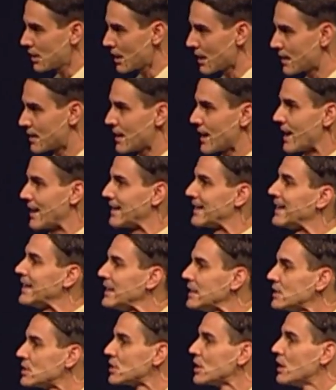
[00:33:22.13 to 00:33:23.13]
like that,
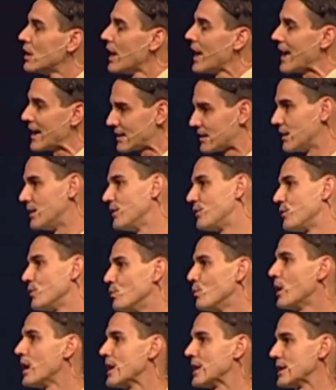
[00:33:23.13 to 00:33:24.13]
kings act a
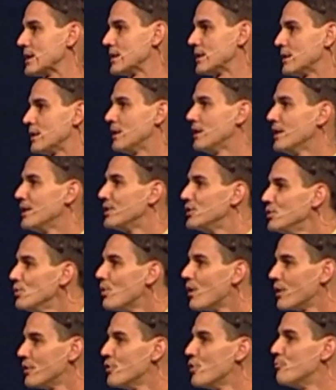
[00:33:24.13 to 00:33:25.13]
different way.
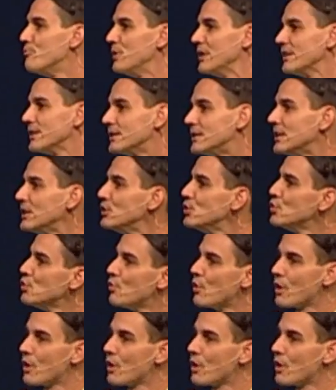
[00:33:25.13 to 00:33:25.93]
You are nobility, you